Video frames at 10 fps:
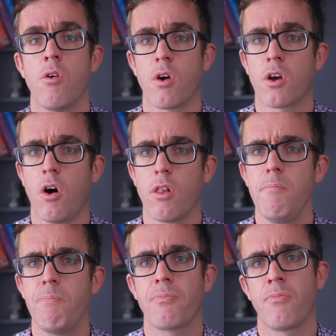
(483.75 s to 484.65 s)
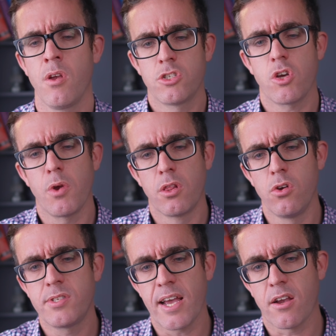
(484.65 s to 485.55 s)
or a column. So we
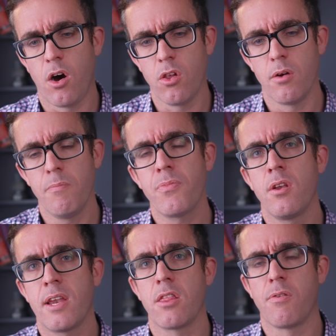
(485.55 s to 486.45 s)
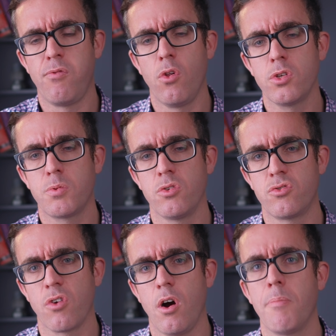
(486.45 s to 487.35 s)
lose that column, now the floors will
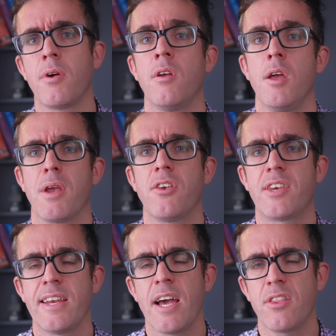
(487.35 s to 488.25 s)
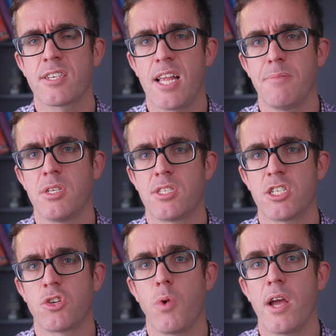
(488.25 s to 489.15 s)
drop. But you detail the slabs in
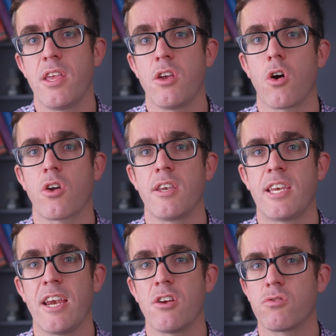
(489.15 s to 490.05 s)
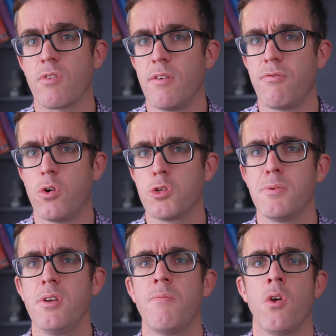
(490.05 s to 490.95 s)
such a way that you got continuous
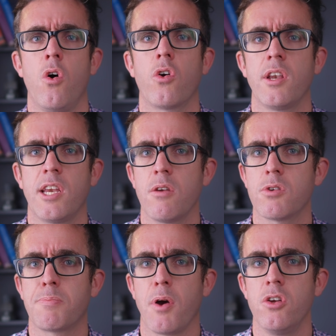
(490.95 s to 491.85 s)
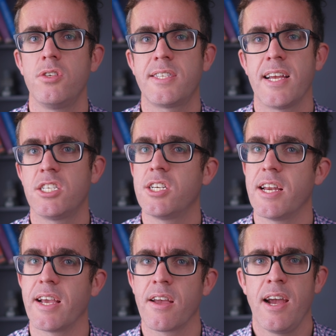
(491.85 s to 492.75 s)
reinforcement or continuous post
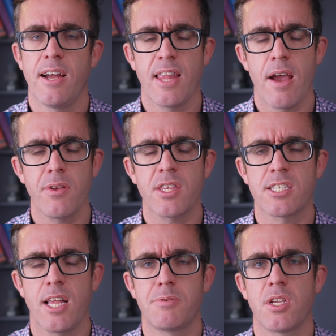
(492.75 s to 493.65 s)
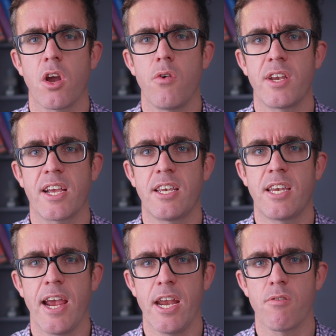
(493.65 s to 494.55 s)
tensioning, allowing the slabs to go into
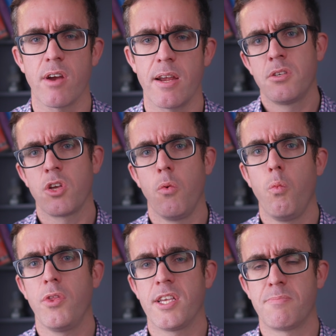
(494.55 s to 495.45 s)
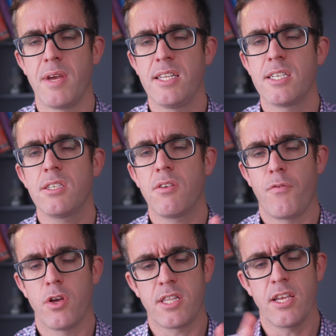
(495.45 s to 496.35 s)
catenary. So what this means is that
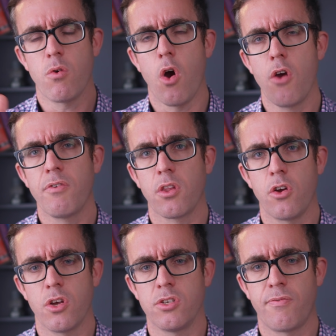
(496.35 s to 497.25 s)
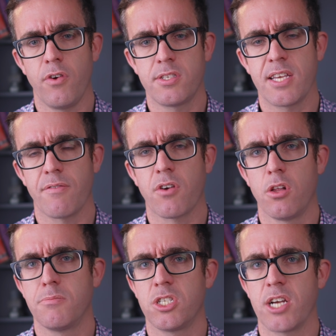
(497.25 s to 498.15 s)
firstly, you overload those first set of
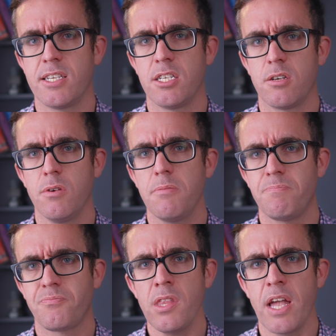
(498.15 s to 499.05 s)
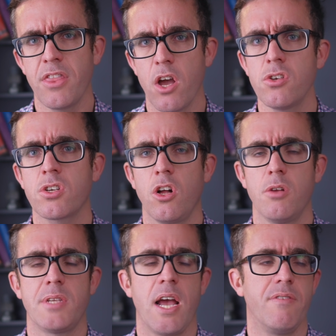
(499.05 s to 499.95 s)
columns adjacent to it. Now those
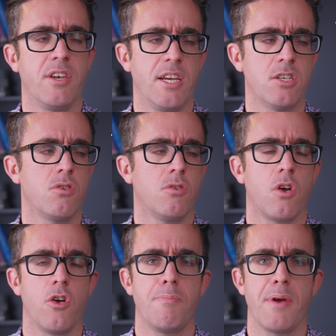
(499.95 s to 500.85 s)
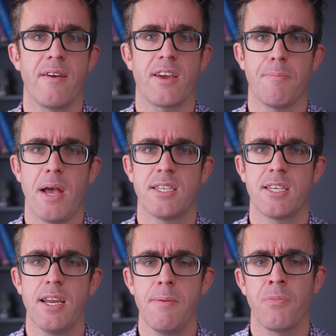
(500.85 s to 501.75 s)
columns have additional load bearing
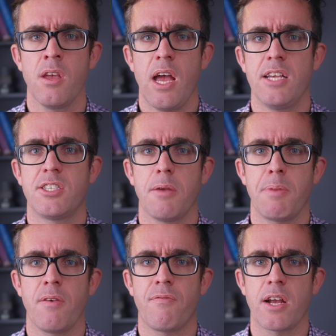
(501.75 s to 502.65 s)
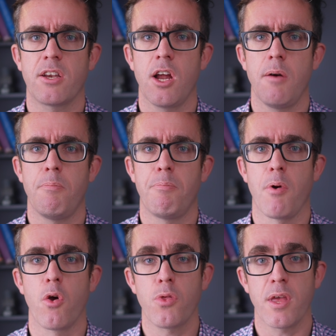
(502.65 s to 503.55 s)
capacity as they've been factored up
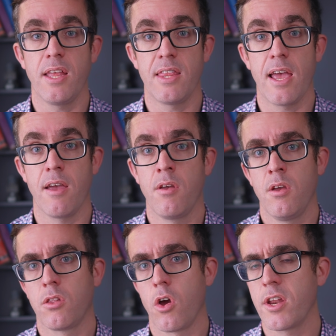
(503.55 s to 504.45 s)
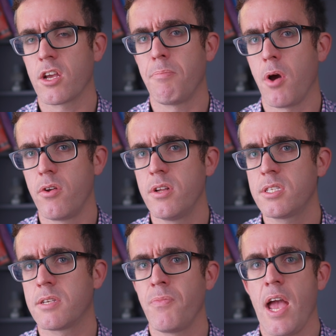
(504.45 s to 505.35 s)
both in their loading
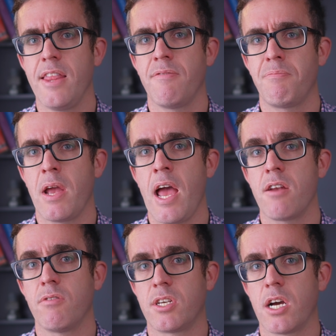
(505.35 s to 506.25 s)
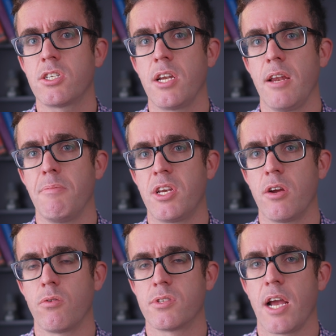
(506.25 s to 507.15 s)
components and they've had a reduction in
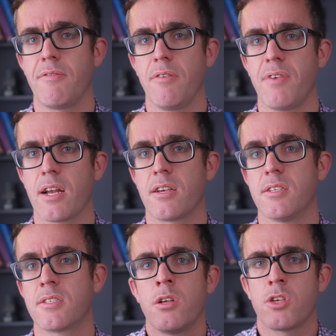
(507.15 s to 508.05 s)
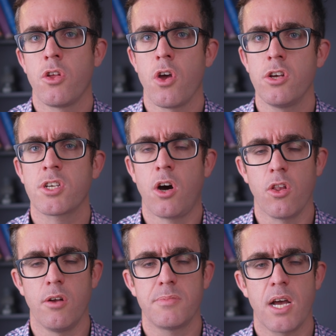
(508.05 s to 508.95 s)
material safety factors. So those
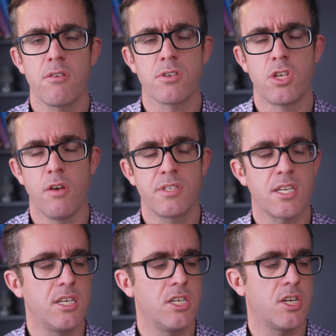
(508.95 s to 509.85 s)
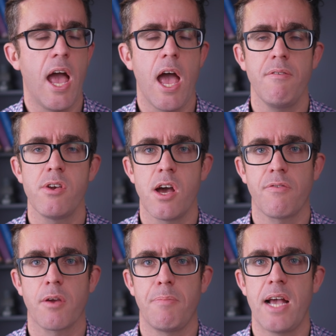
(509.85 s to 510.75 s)
columns under a service condition have
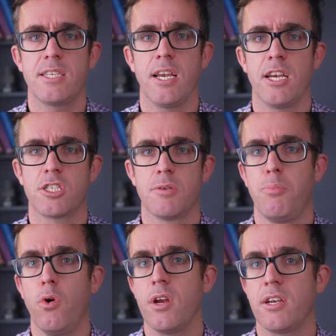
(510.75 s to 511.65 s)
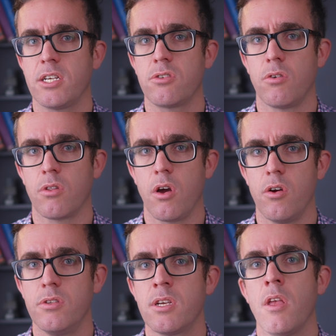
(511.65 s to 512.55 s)
enough capacity to support additional loads